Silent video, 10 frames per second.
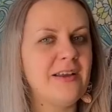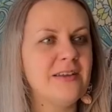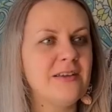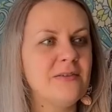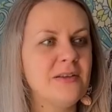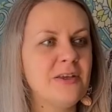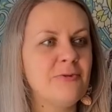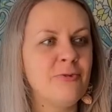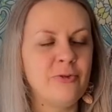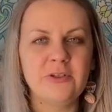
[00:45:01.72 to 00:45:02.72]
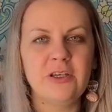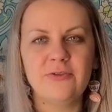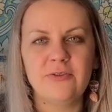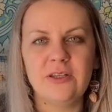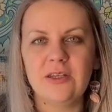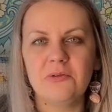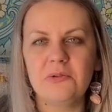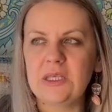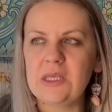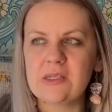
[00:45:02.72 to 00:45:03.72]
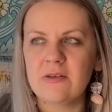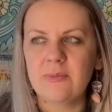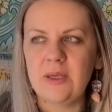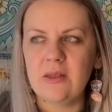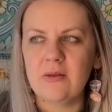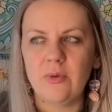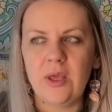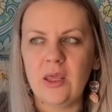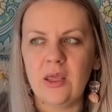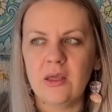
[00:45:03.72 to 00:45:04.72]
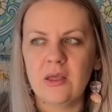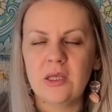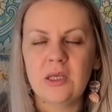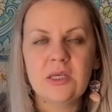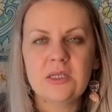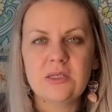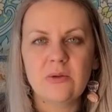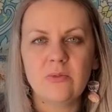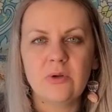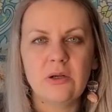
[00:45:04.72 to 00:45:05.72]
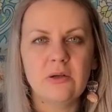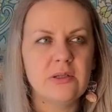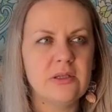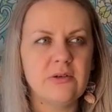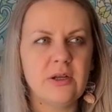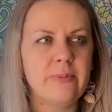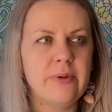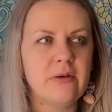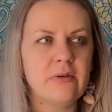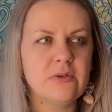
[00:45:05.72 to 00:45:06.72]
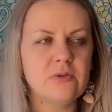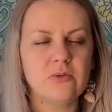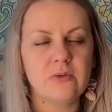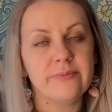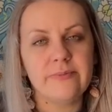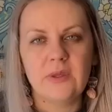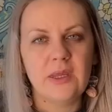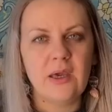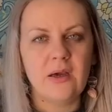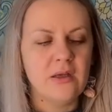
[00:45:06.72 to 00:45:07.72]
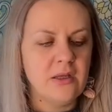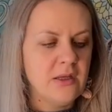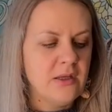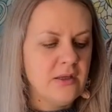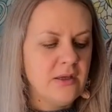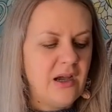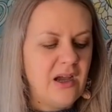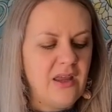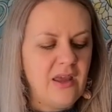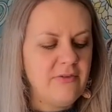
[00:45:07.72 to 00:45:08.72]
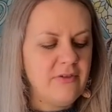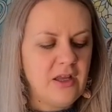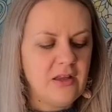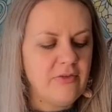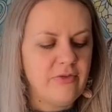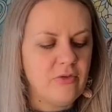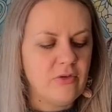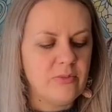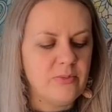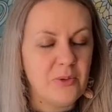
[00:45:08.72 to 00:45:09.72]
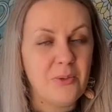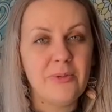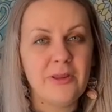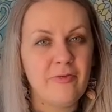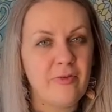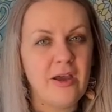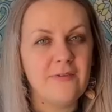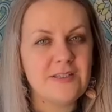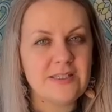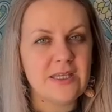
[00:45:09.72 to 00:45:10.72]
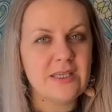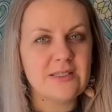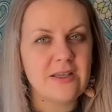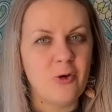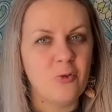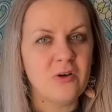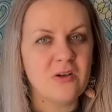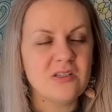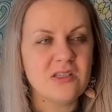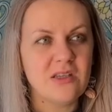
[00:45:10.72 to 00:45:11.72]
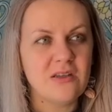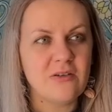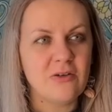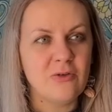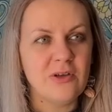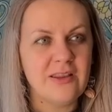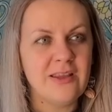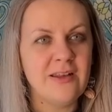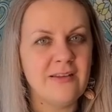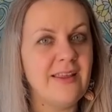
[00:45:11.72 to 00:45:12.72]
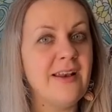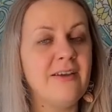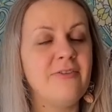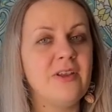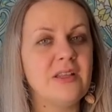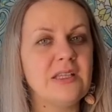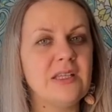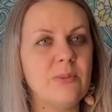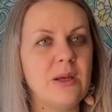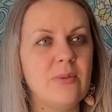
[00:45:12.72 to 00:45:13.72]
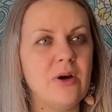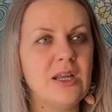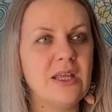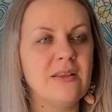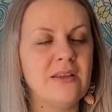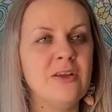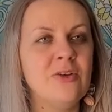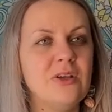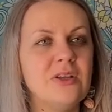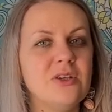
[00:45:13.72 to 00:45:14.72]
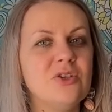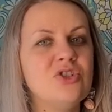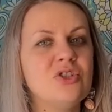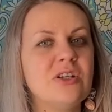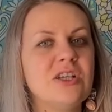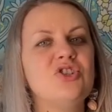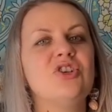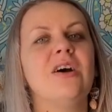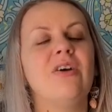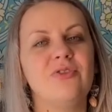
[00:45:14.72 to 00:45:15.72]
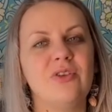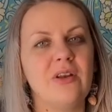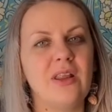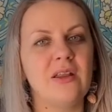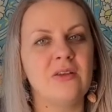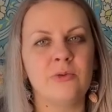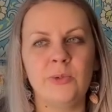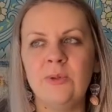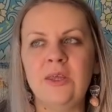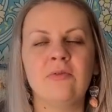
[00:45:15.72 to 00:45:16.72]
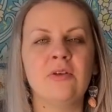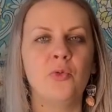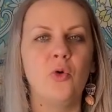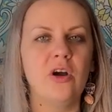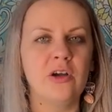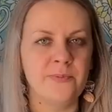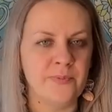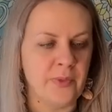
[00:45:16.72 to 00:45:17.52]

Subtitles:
a like full day of knitting when kids have been away somewhere, the grandparents or, yeah. I have knit for probably 5-6 hours in a row, and then I feel it in my body. Then you need a good stretch after that, or maybe even a walk.